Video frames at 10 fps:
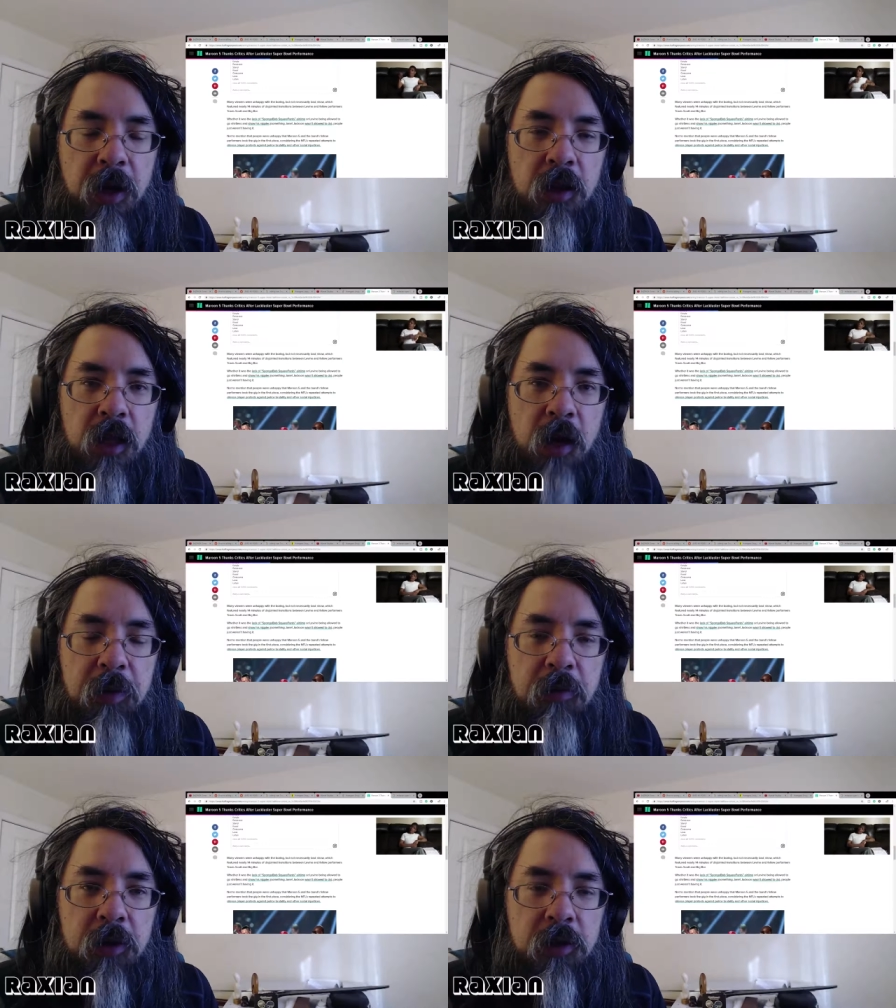A lot of
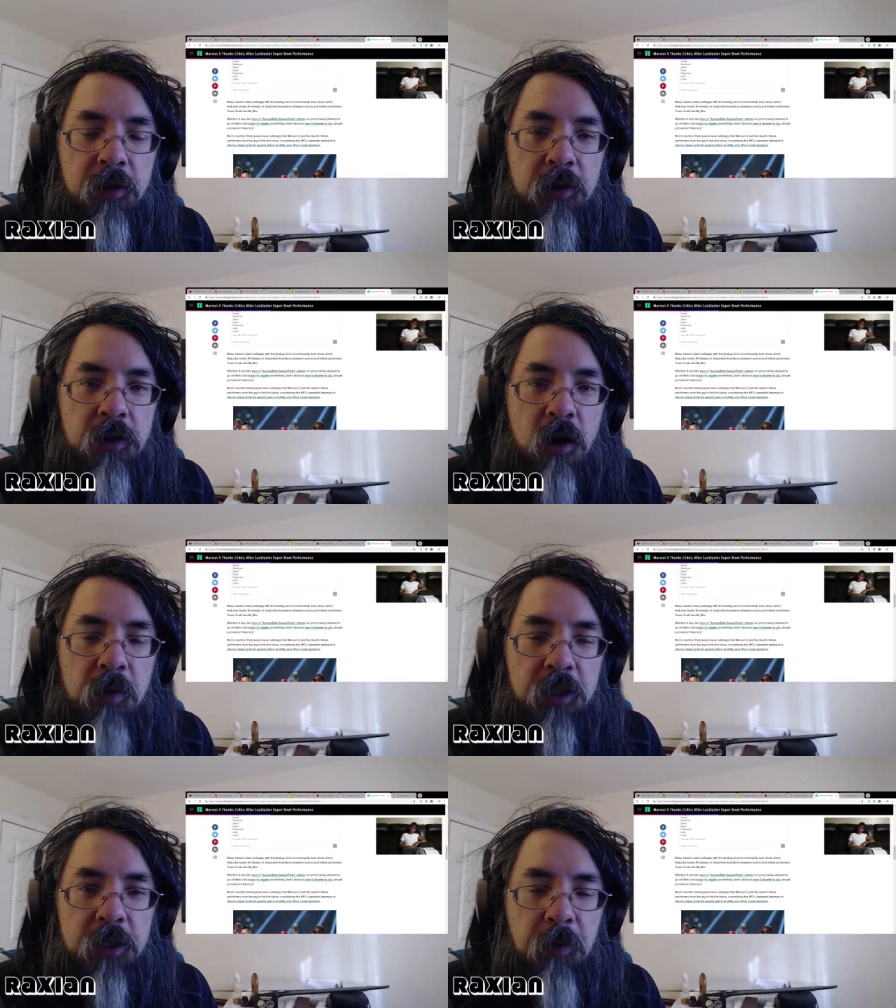people were they're talking about
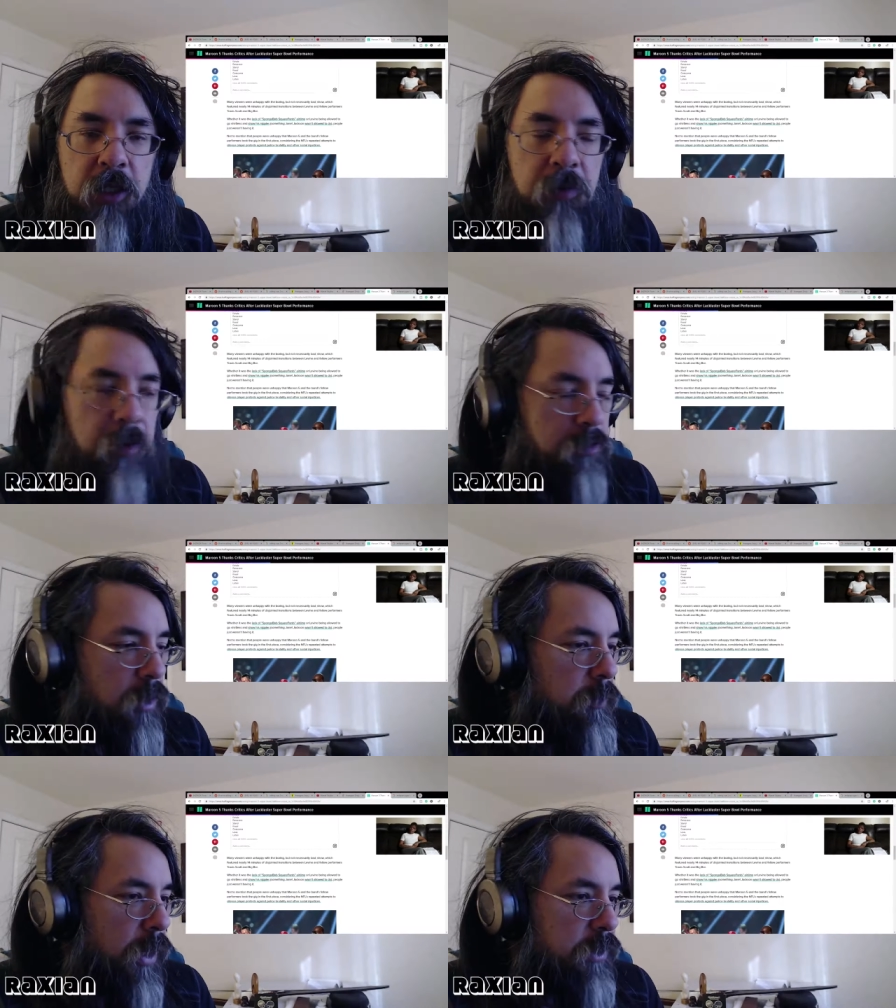the SpongeBob
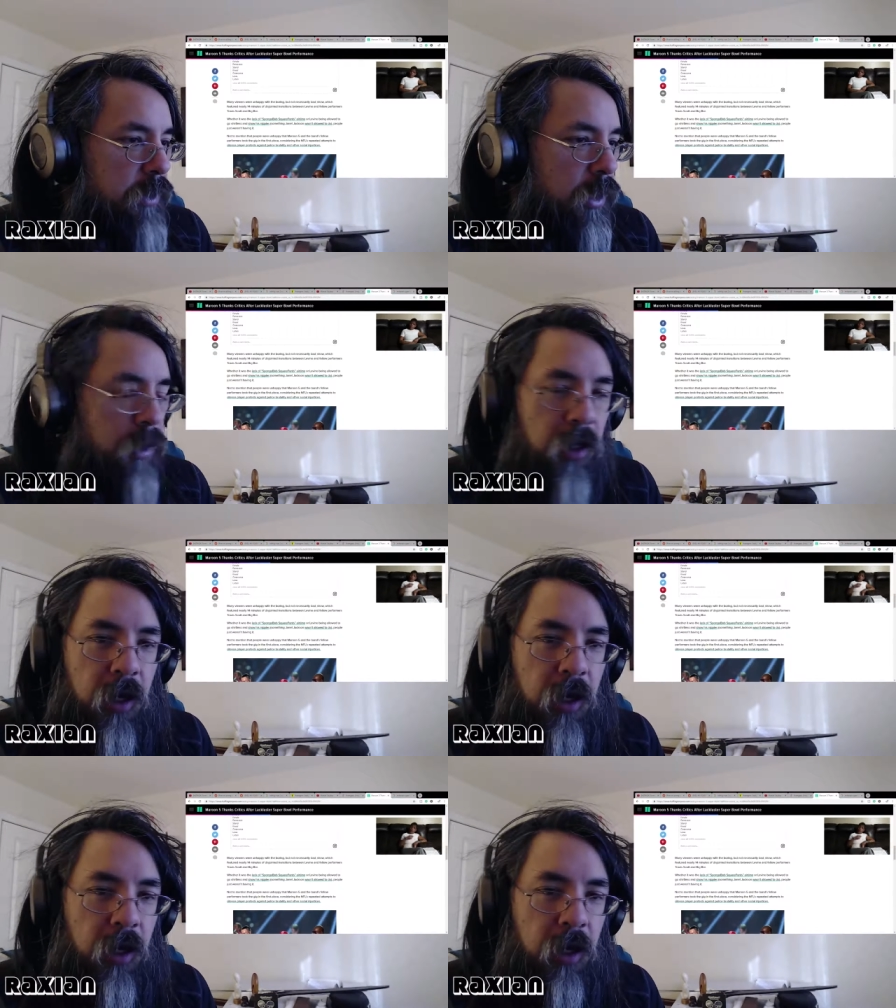SquarePants thing,